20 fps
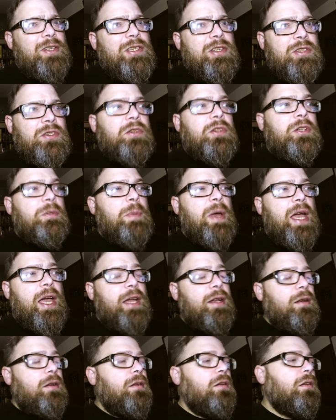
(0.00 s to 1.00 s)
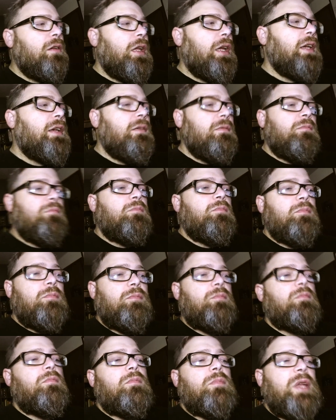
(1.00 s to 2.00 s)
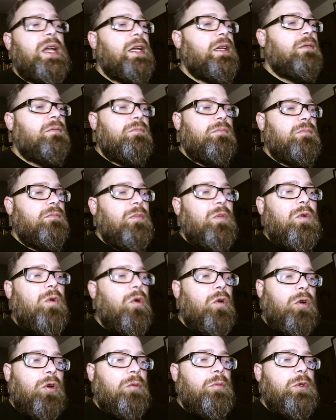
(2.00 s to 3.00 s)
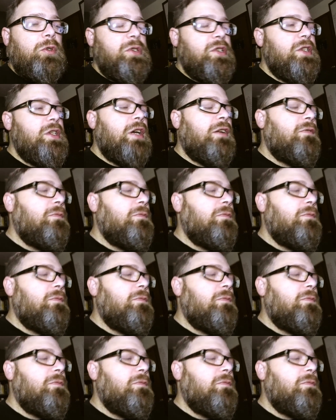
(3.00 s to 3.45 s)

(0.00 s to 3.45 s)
looked bad, like horrible stuff.